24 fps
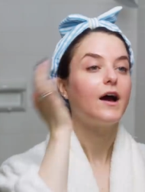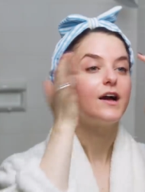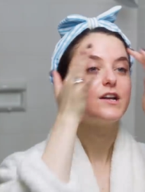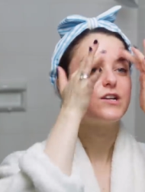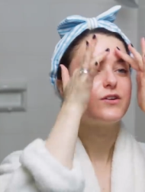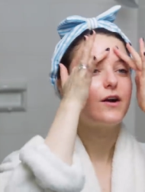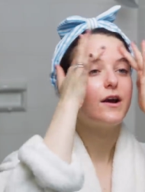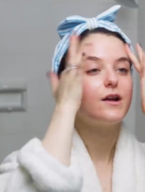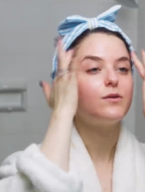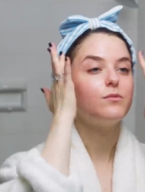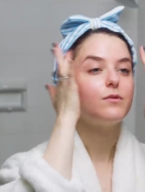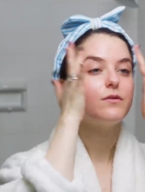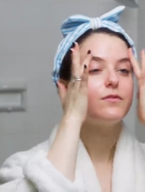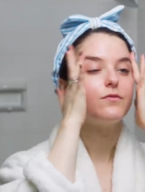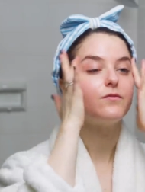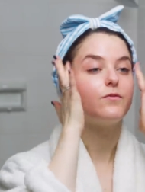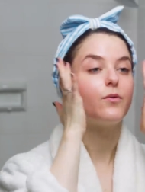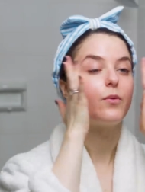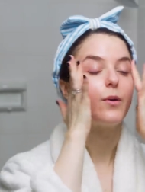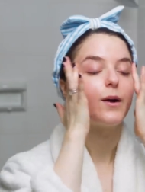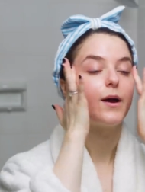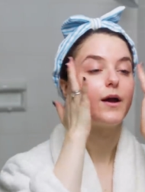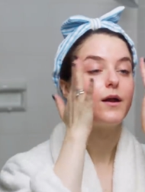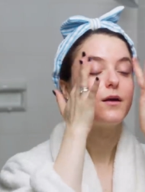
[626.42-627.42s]
I try to
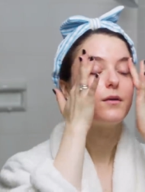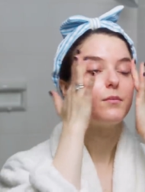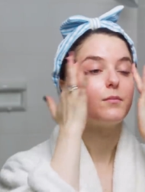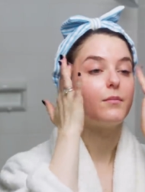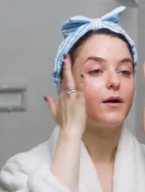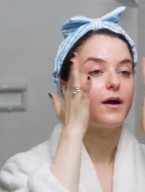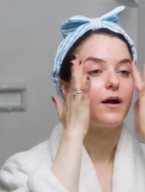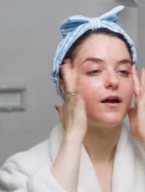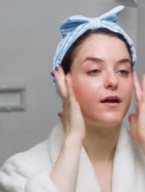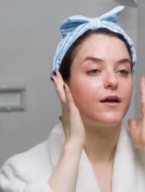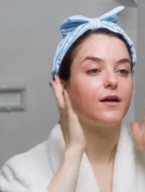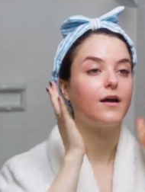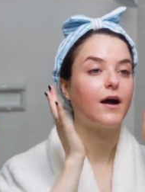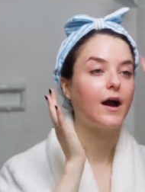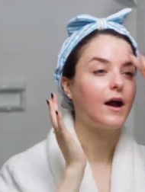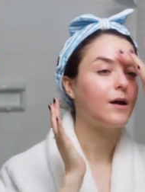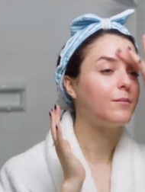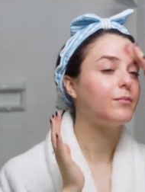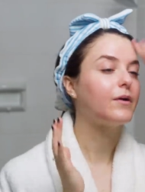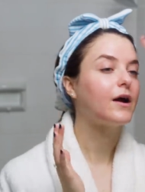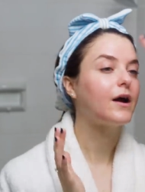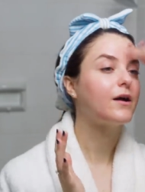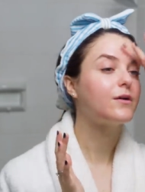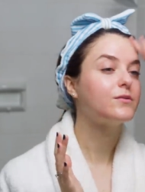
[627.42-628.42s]
avoid my
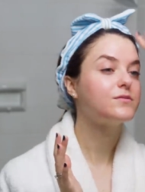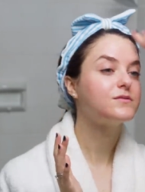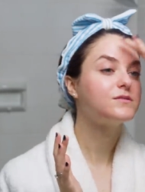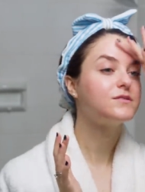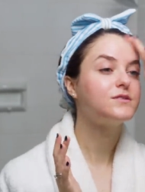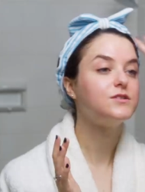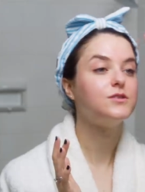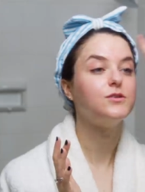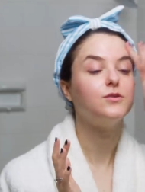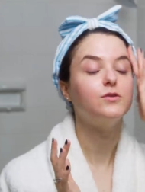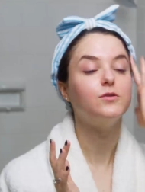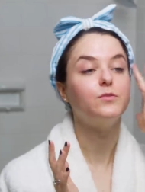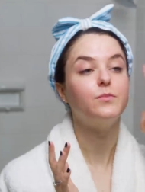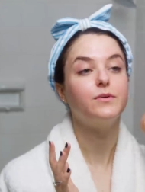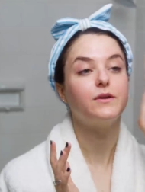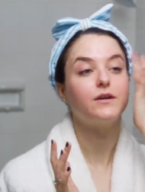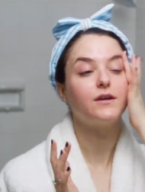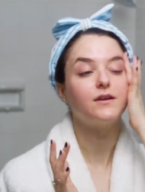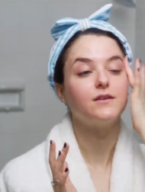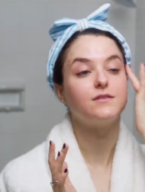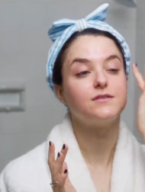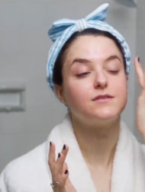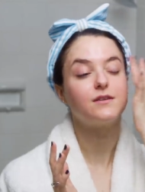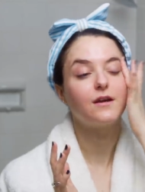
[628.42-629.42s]
eyebrows too,
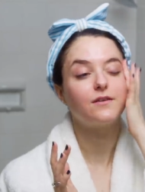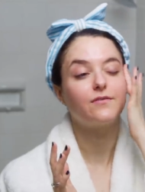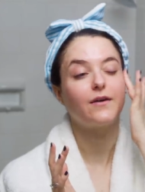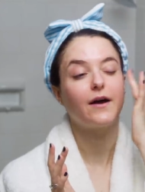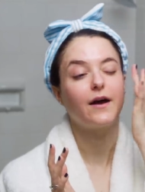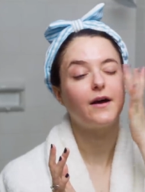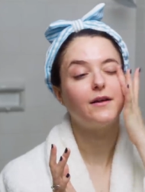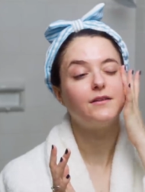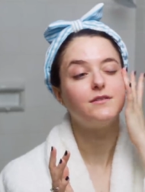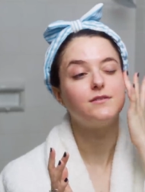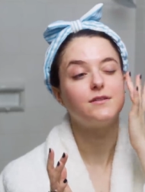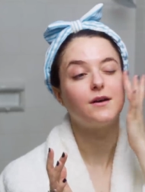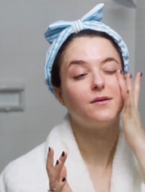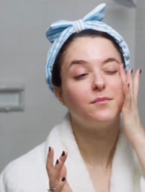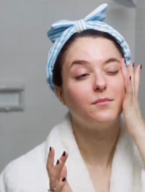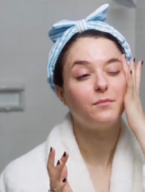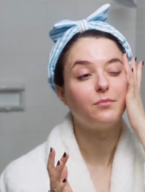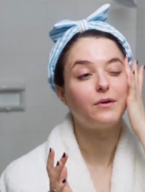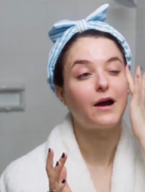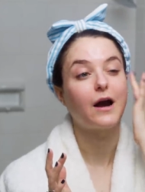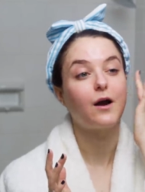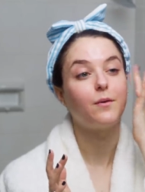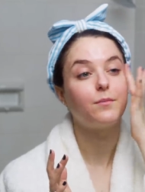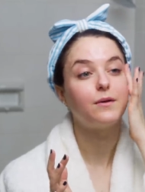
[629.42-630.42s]
because I've had some
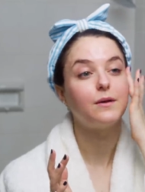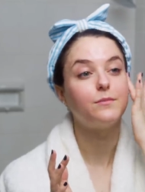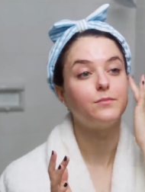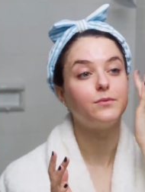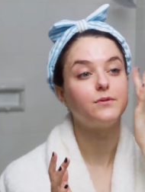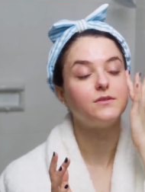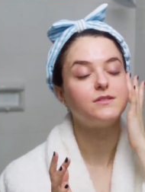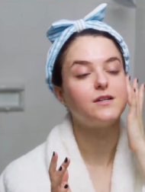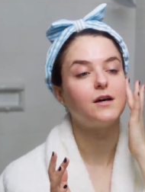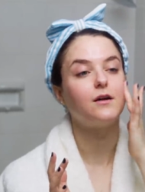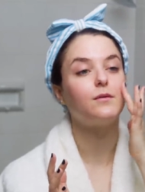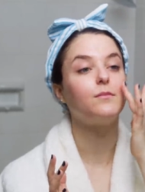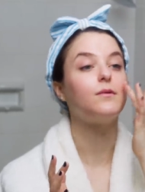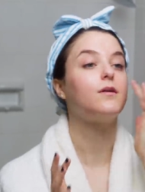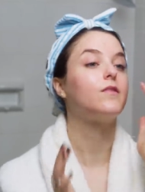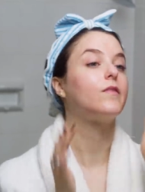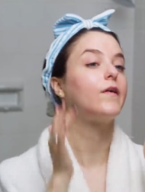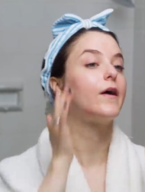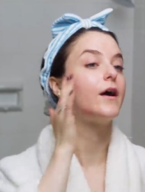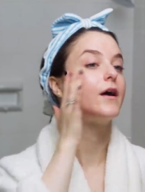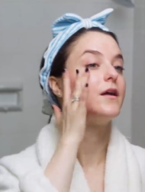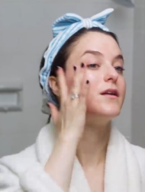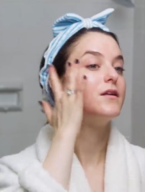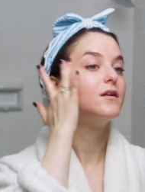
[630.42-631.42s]
brow people tell me
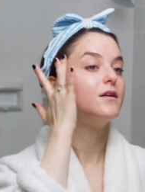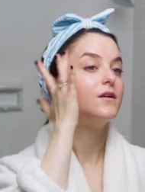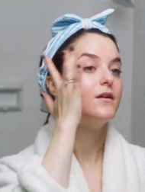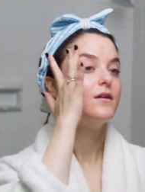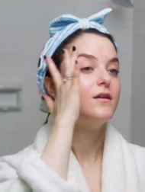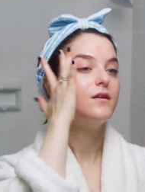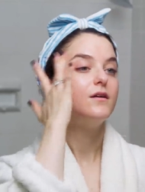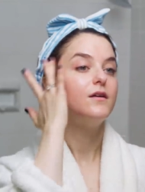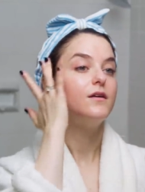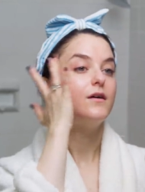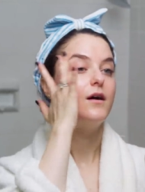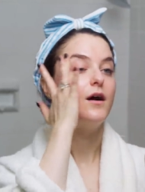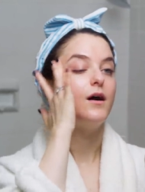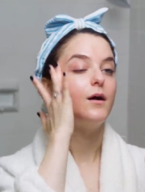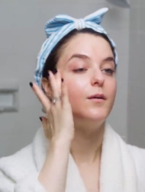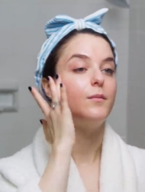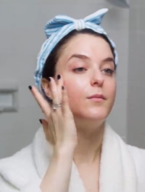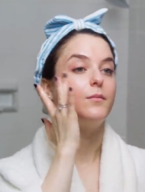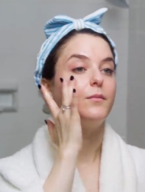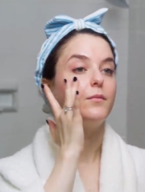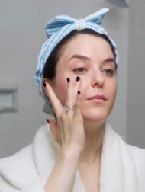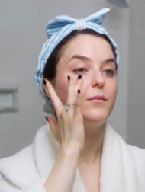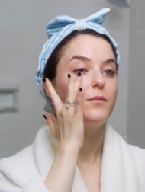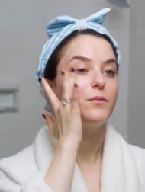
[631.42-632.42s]
that
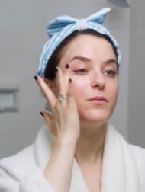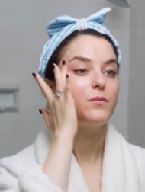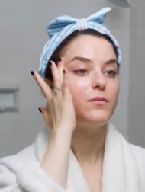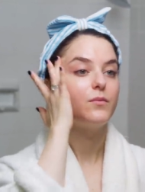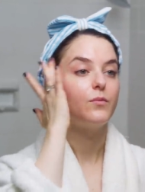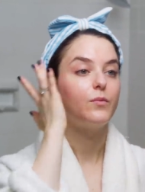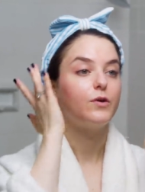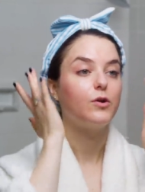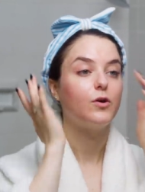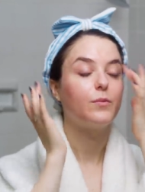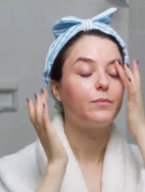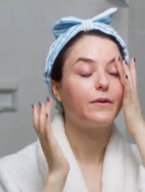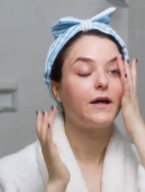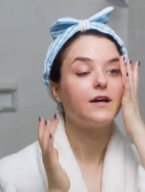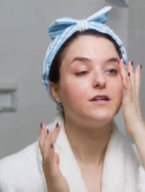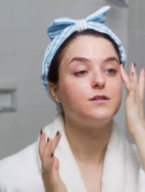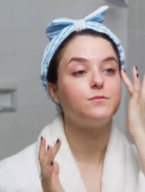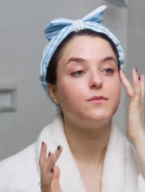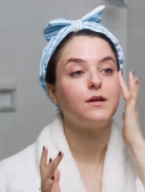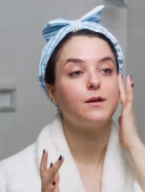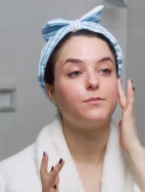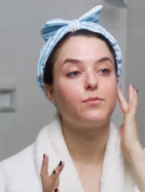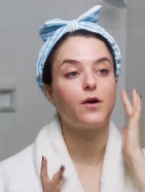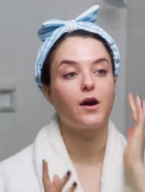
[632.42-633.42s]
when you apply too
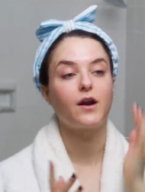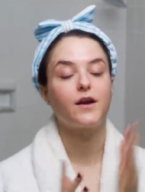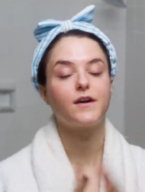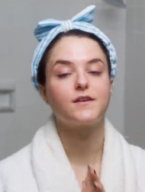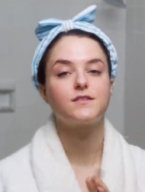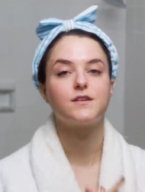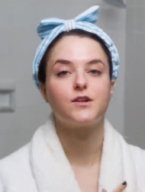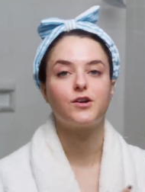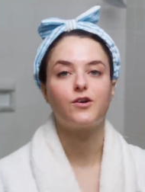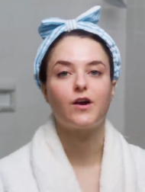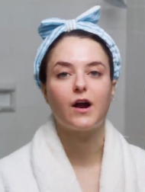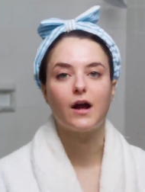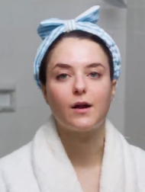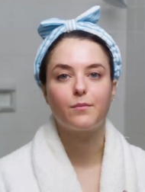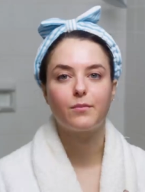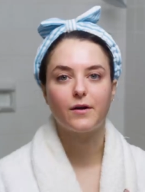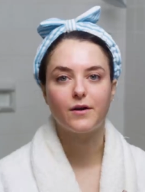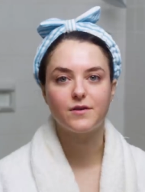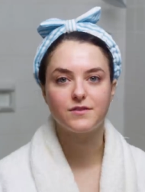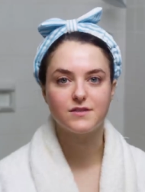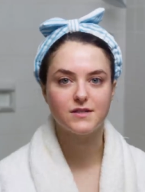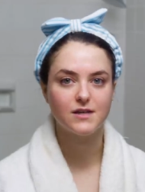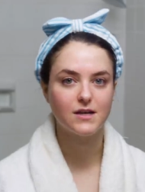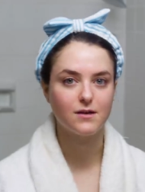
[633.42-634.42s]
many products on your
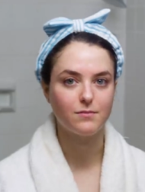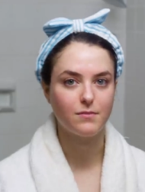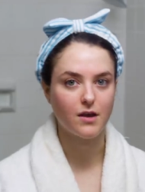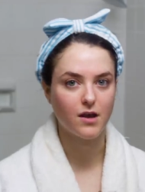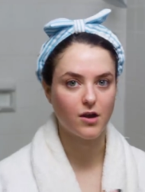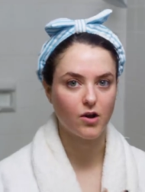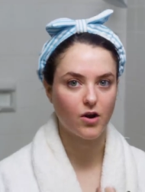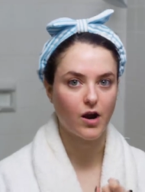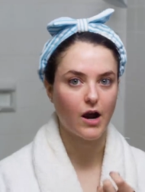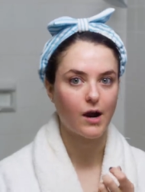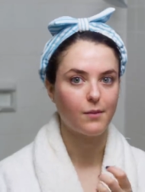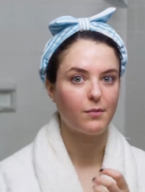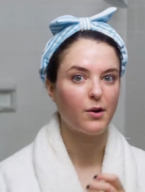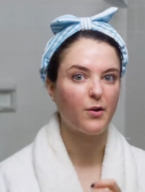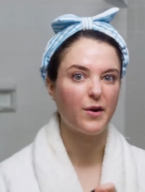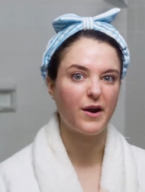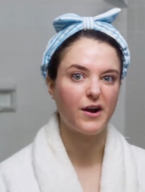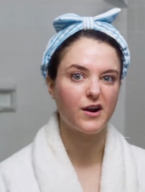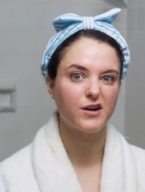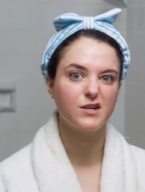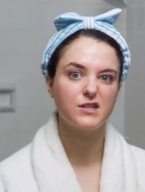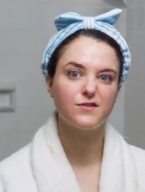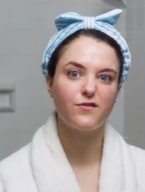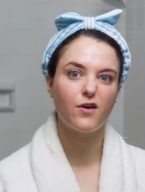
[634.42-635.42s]
eyebrows, it can make your eyebrow
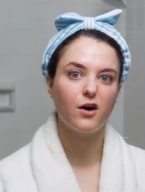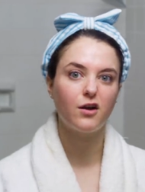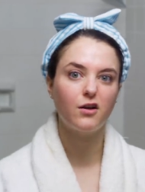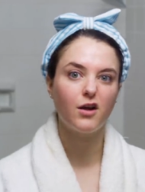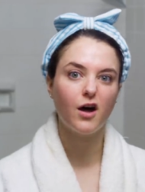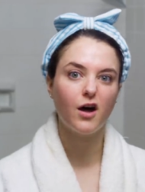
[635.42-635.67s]
hairs fall